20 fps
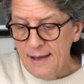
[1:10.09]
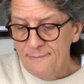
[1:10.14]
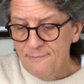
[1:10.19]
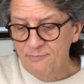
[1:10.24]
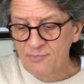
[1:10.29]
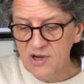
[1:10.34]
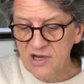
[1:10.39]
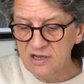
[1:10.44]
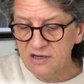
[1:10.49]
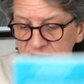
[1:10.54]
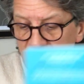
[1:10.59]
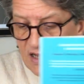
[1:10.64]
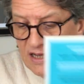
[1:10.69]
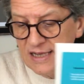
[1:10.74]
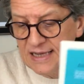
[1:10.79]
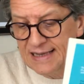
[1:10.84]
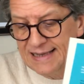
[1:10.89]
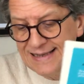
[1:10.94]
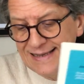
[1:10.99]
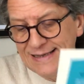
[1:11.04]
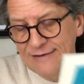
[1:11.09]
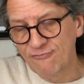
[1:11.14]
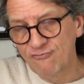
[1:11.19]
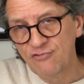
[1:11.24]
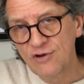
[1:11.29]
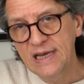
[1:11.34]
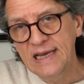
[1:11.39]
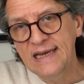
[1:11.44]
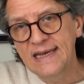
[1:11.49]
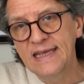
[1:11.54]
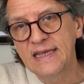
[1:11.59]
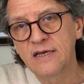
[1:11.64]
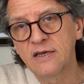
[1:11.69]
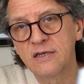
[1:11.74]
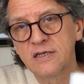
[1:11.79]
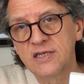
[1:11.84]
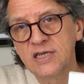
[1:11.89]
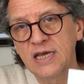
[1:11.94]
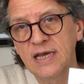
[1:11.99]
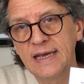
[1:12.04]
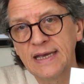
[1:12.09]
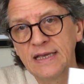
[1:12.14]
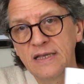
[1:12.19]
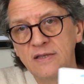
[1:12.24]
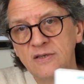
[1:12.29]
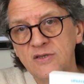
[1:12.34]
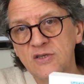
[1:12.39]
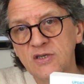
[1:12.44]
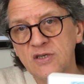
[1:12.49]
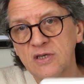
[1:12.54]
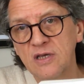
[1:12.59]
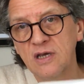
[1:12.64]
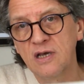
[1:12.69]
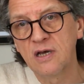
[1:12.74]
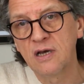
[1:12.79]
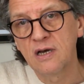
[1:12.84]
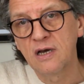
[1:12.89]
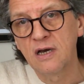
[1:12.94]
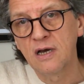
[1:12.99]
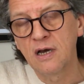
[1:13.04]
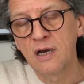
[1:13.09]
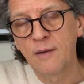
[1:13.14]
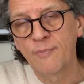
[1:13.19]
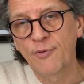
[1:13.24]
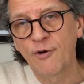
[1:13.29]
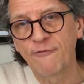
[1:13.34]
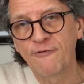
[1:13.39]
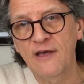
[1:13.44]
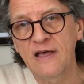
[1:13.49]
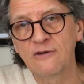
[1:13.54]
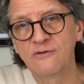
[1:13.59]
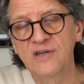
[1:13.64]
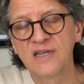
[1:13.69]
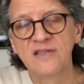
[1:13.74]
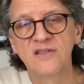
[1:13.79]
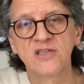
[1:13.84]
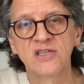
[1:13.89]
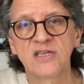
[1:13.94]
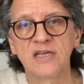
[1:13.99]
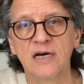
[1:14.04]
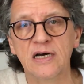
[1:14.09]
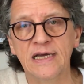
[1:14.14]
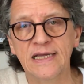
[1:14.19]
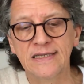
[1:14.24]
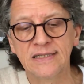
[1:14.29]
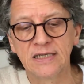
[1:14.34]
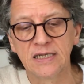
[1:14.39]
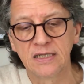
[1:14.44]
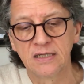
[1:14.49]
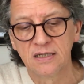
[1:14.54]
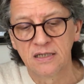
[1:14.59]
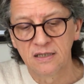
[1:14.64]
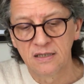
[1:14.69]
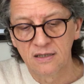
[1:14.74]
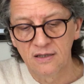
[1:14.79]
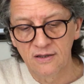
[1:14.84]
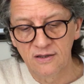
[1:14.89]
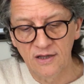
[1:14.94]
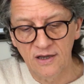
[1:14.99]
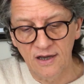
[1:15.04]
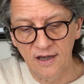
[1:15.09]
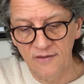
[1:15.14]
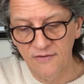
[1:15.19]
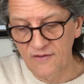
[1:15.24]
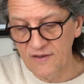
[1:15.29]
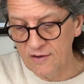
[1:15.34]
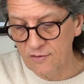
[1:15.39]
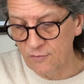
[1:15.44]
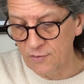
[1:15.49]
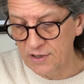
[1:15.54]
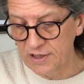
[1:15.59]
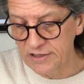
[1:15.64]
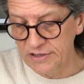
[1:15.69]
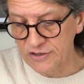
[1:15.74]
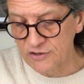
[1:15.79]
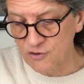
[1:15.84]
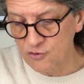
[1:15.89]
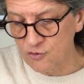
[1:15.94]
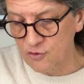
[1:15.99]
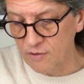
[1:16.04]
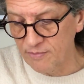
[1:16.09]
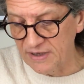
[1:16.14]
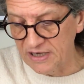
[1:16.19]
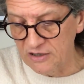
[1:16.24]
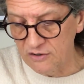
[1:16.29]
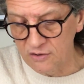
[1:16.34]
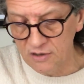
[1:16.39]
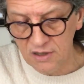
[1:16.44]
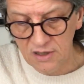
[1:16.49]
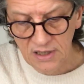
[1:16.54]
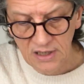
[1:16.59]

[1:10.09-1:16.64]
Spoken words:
but really contains a profound insight that I think we need to talk about.